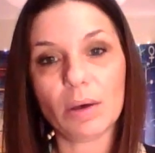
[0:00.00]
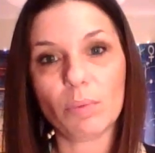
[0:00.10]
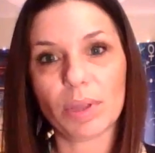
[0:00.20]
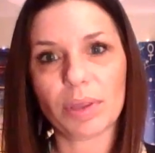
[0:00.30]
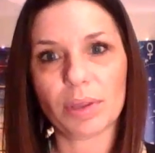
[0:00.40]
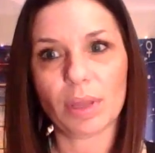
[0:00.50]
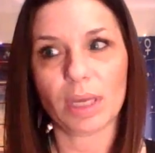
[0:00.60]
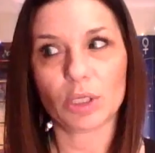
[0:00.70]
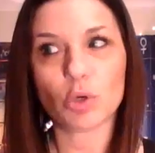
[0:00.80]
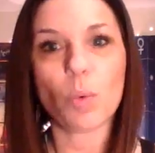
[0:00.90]
with
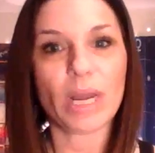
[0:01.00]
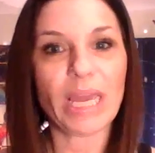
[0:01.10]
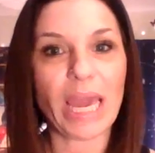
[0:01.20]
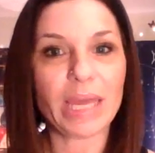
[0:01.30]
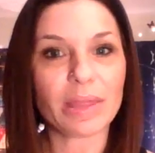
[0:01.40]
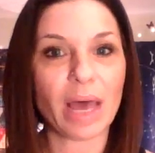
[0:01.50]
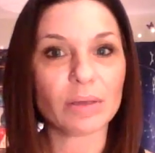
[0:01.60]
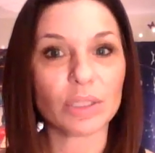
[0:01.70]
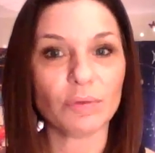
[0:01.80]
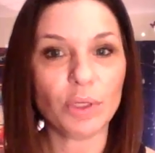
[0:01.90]
like
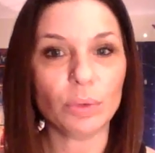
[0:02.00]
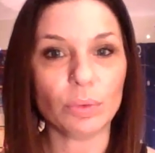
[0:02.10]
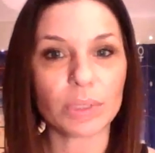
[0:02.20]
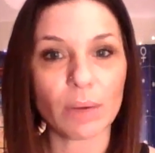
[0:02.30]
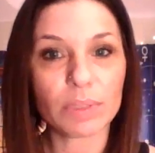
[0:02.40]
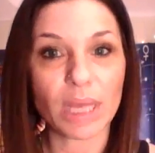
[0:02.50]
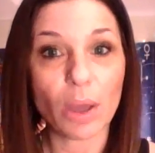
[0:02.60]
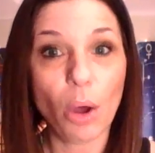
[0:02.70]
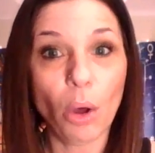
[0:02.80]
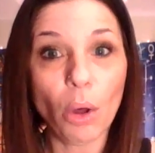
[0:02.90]
28,000 views. I was like,
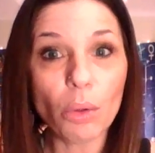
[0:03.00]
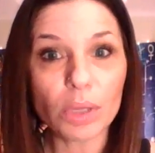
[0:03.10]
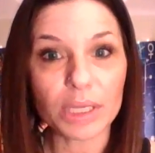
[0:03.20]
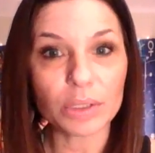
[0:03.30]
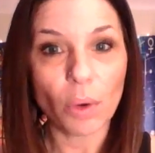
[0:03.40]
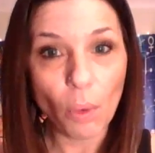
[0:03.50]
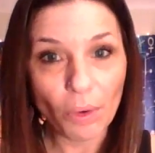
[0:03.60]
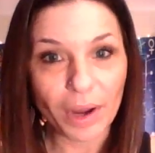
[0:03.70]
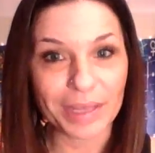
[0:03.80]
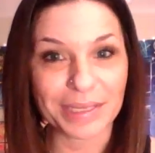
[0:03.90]
holy
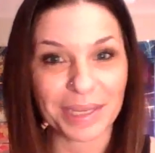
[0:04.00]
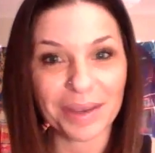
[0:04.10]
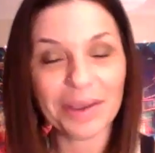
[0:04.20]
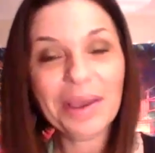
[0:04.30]
Taurus.